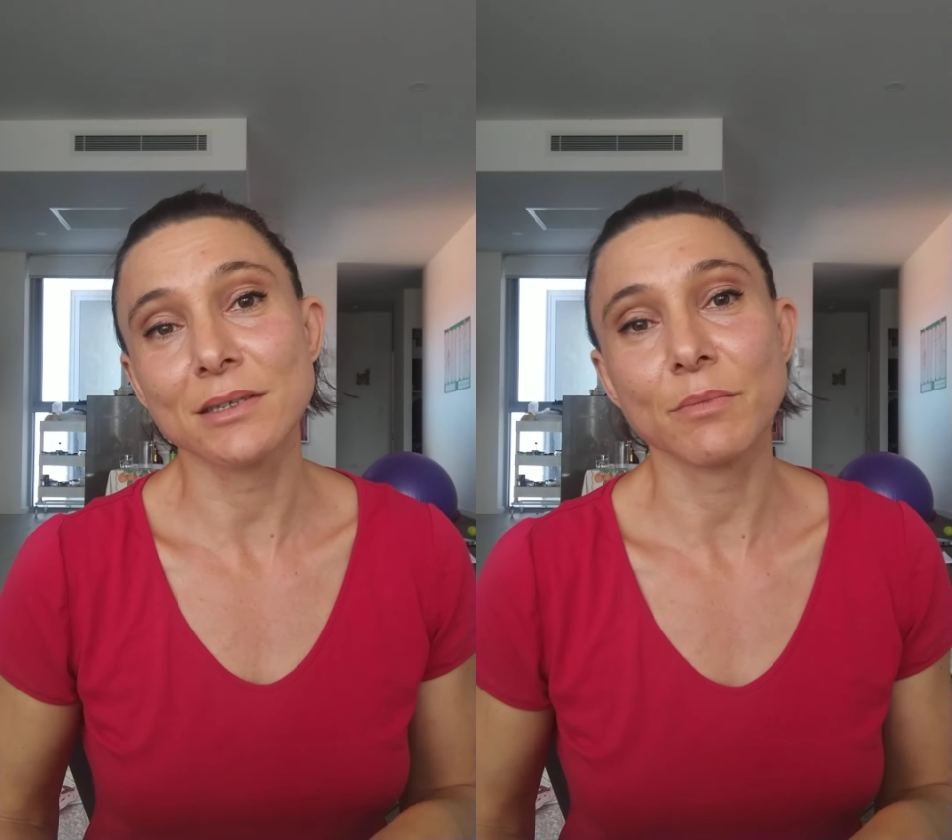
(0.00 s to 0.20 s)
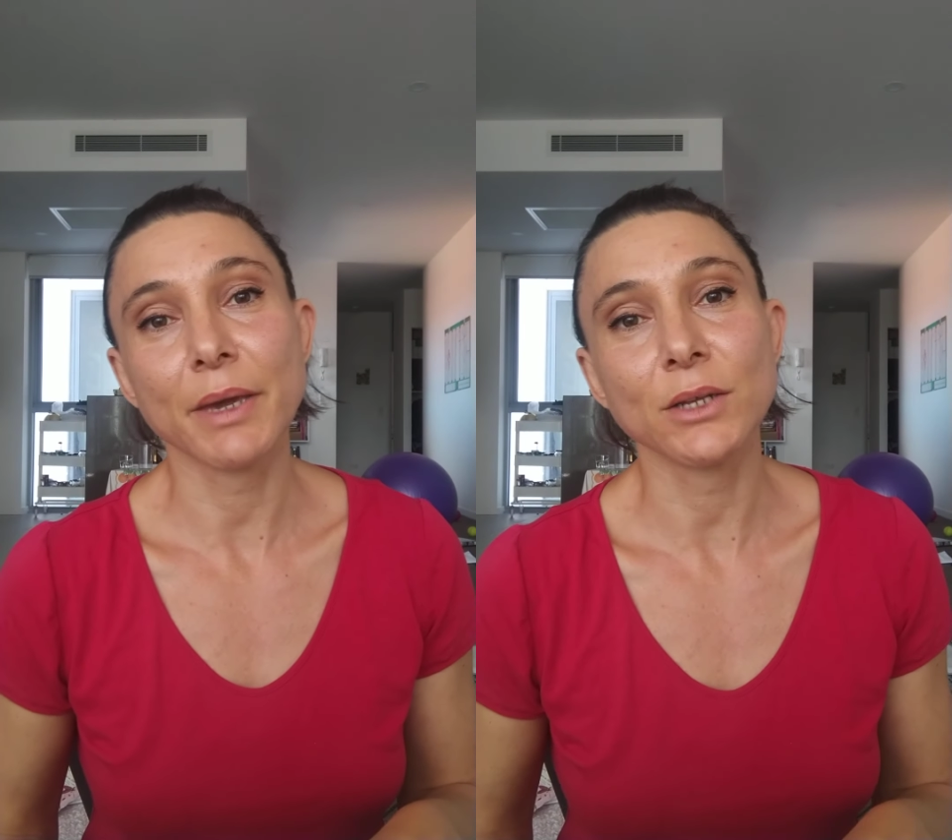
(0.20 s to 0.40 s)

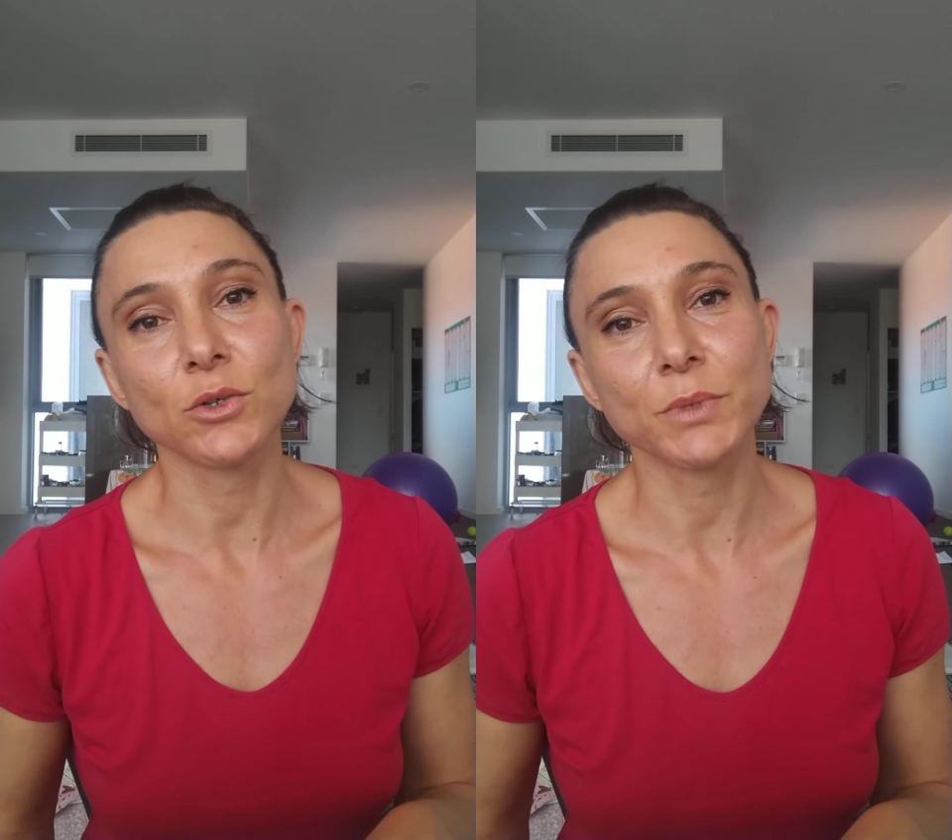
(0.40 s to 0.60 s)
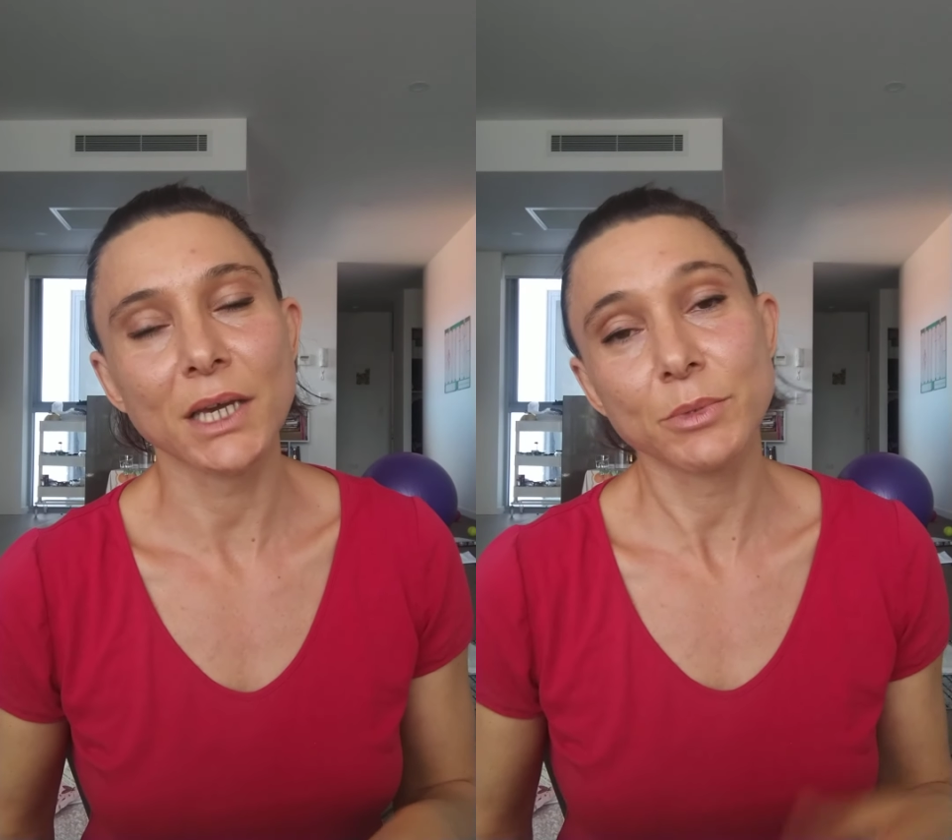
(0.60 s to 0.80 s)
may
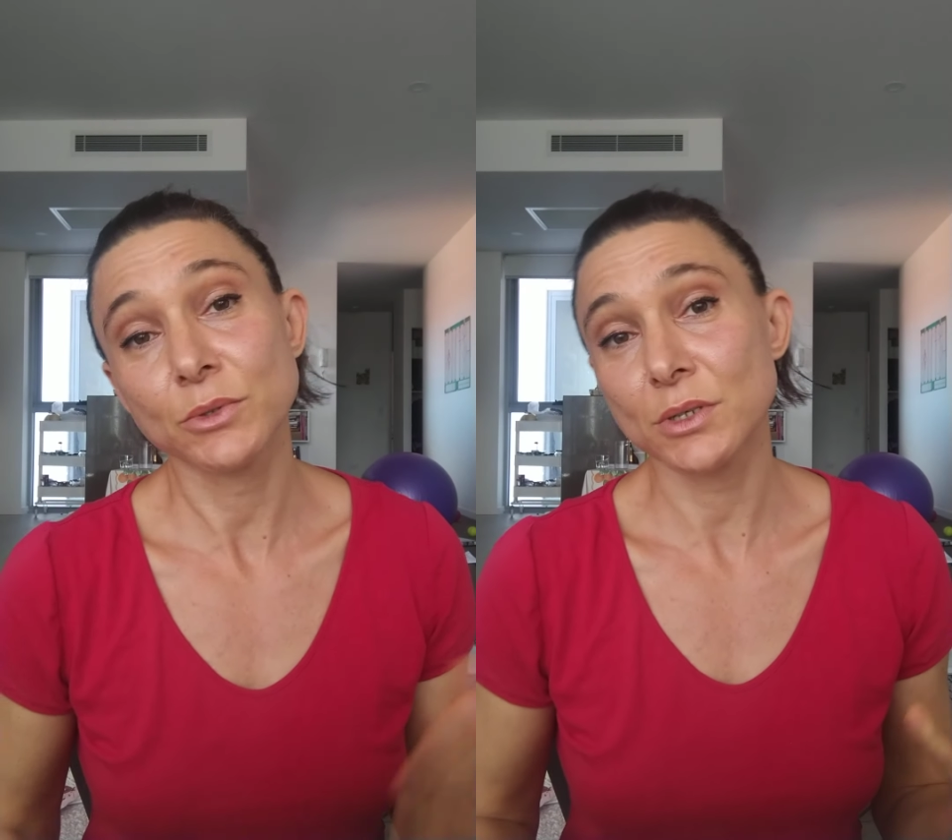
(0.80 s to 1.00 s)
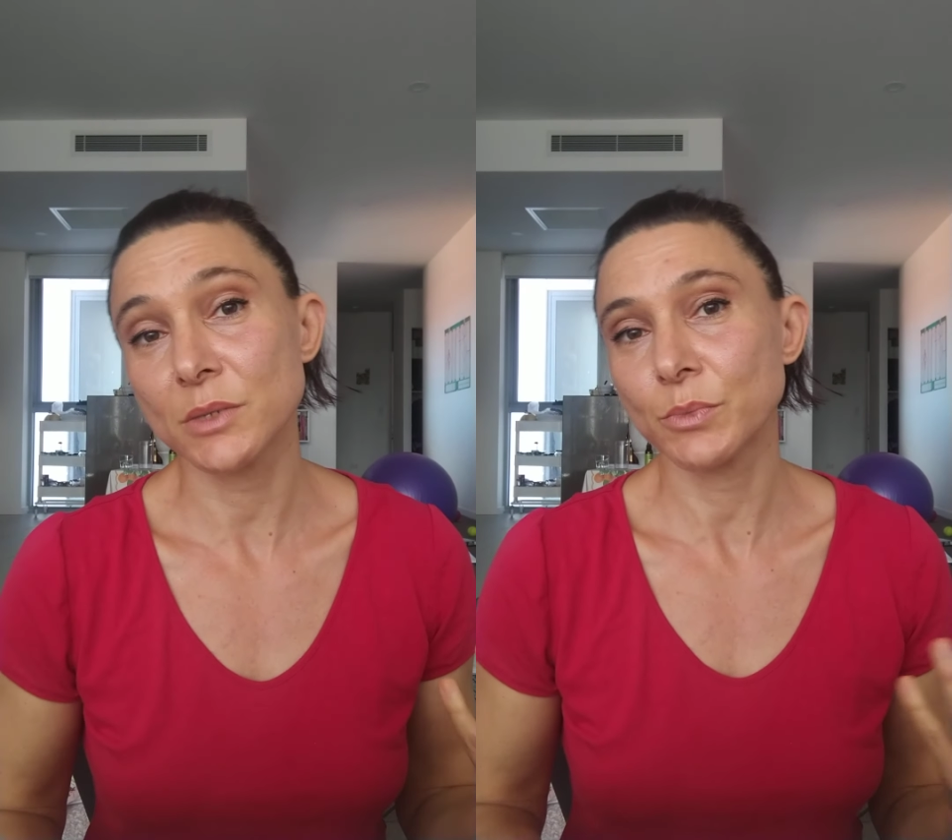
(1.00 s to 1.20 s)
not be able
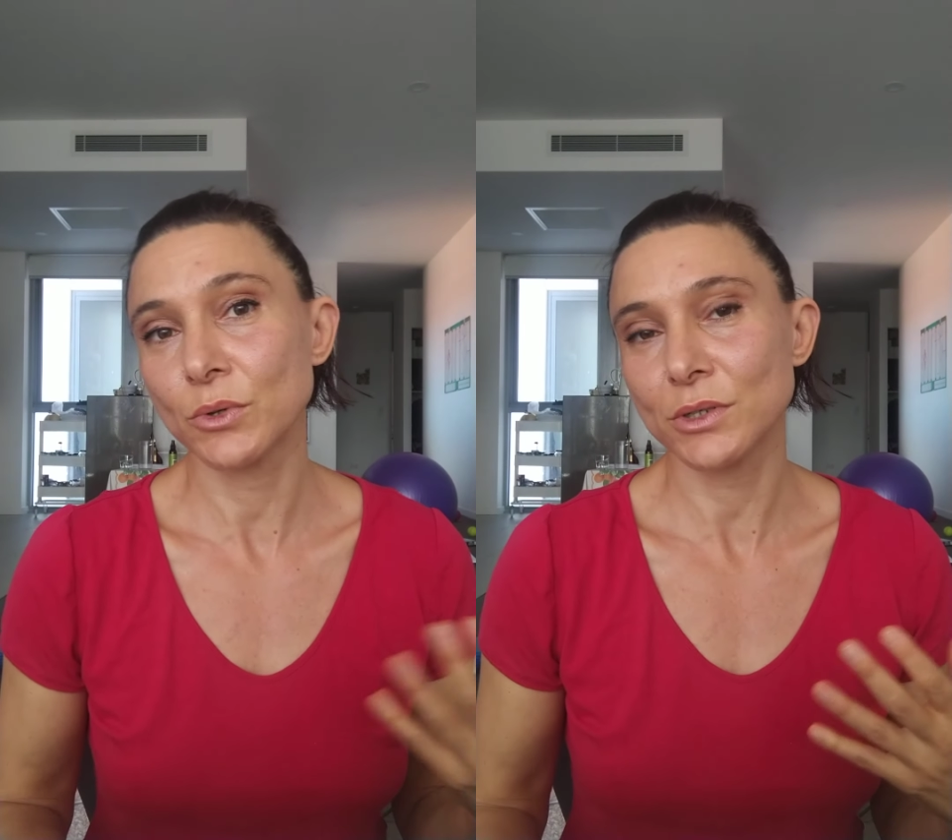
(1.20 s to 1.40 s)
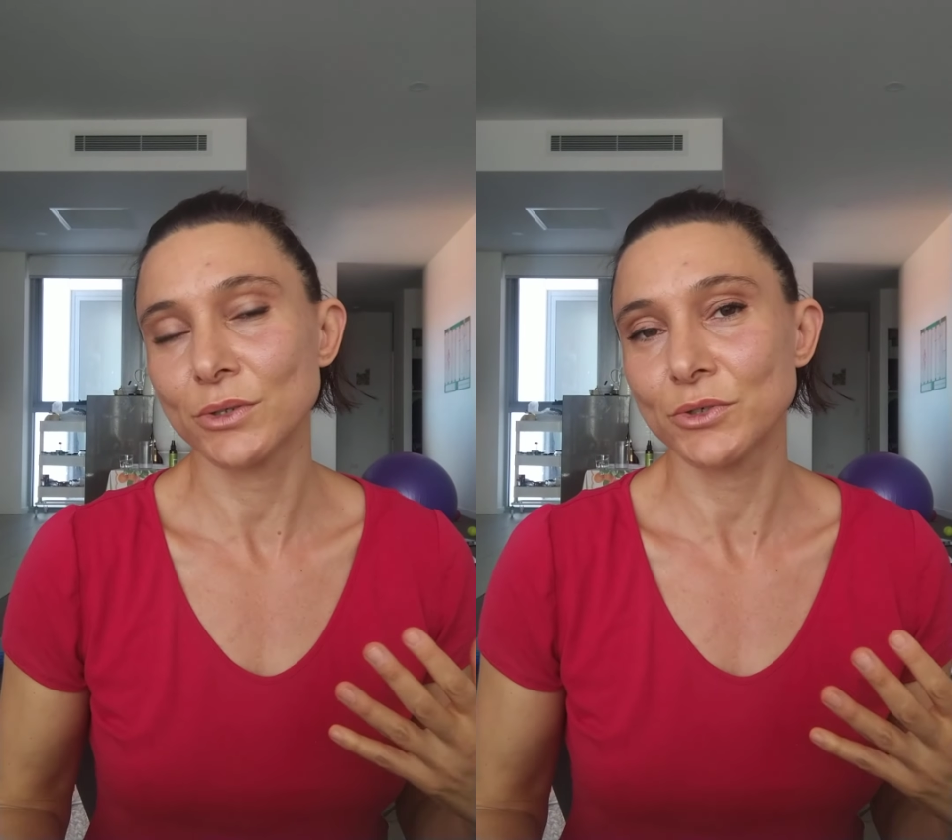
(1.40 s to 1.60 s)
to
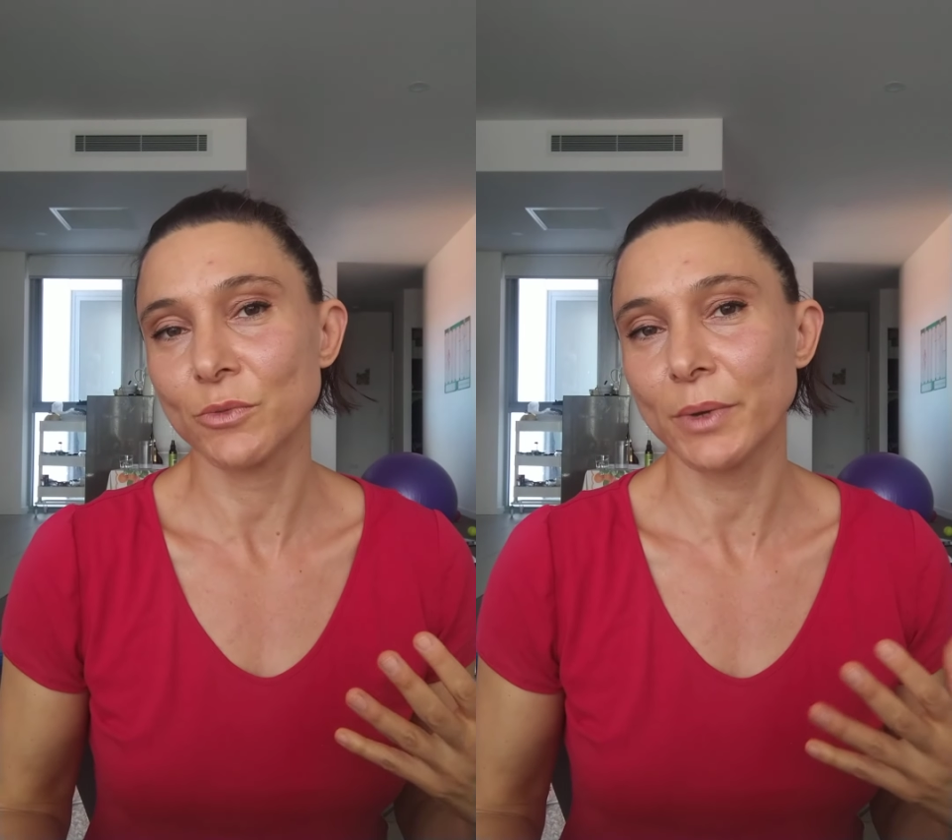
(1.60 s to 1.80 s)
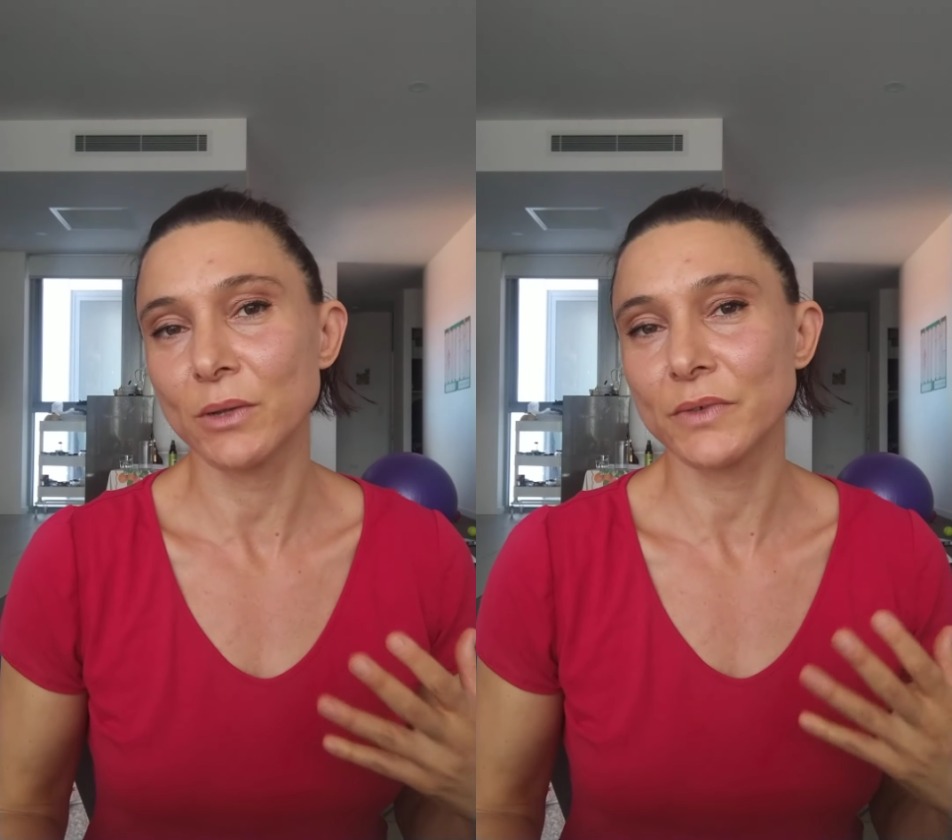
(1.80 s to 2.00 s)
support a neutral
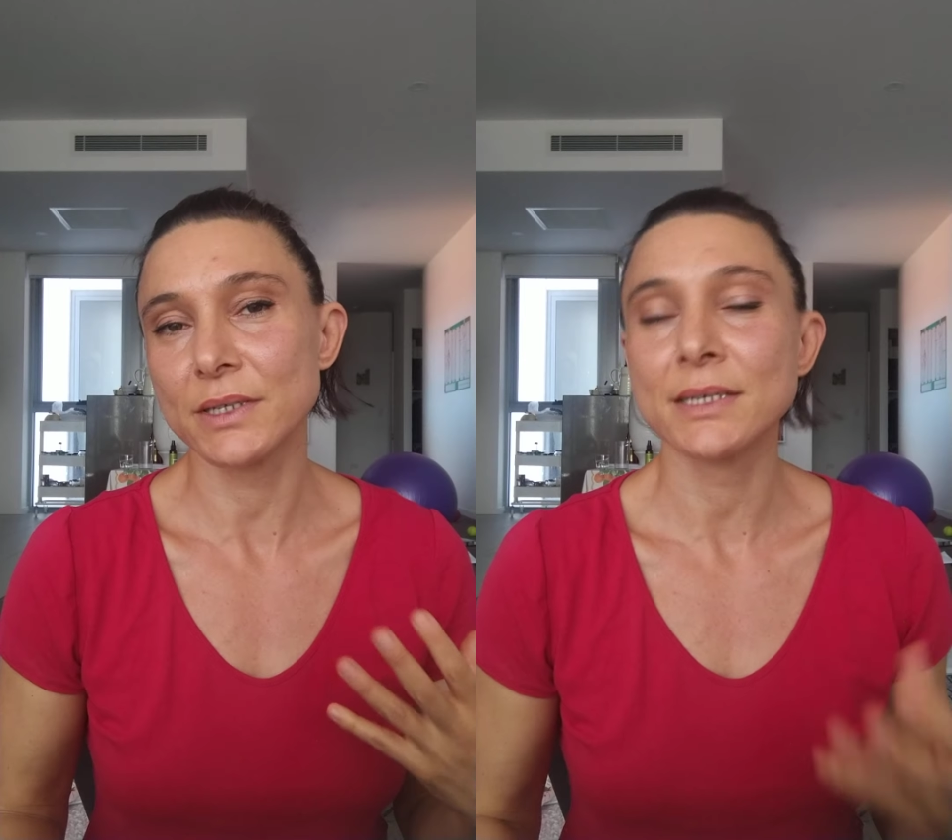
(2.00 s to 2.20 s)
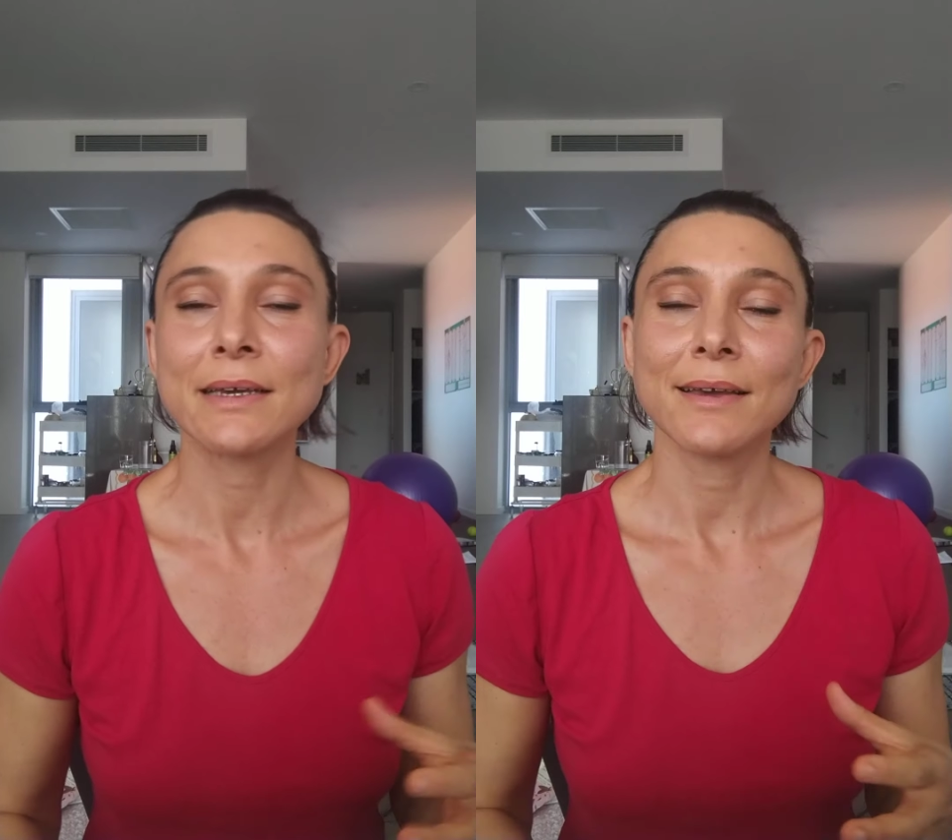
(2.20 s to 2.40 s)
pelvis,